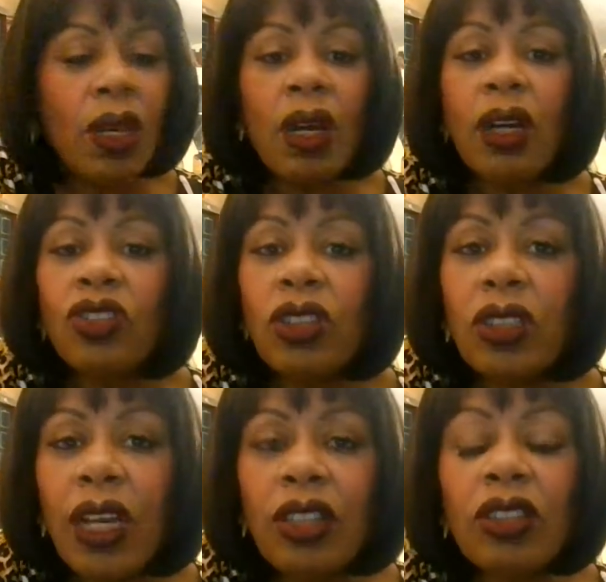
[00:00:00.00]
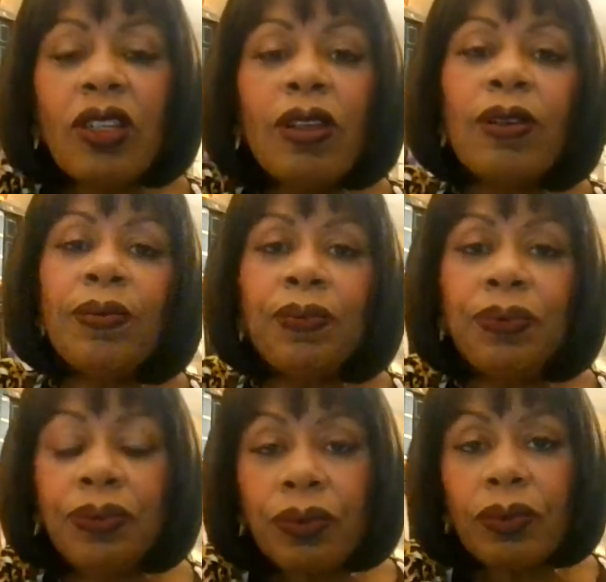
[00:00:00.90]
I just had to
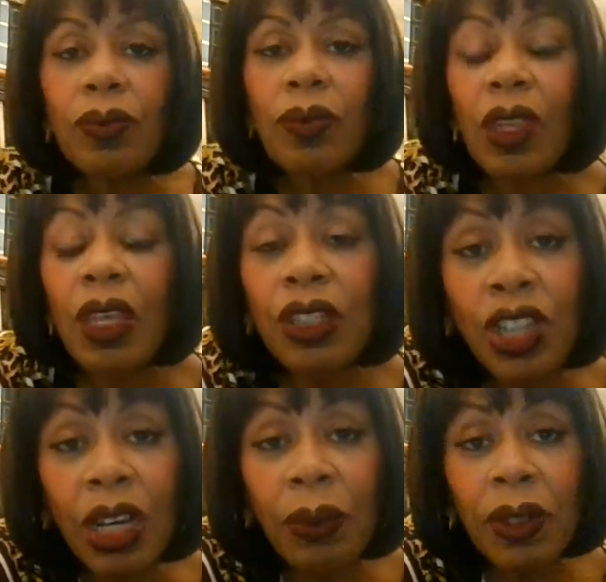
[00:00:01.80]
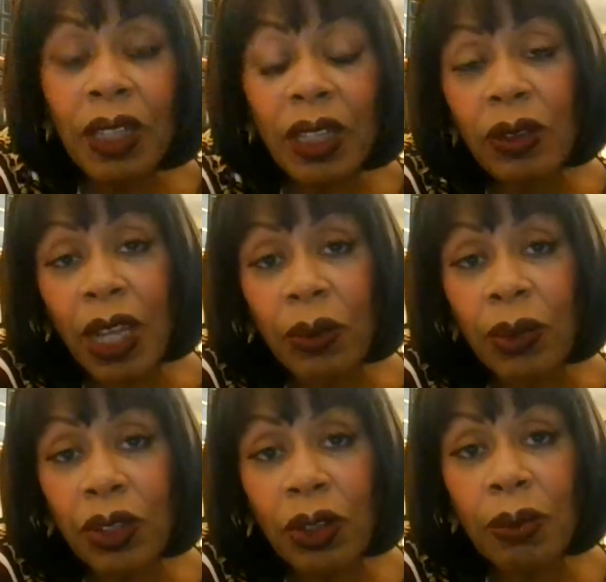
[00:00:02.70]
share with that with you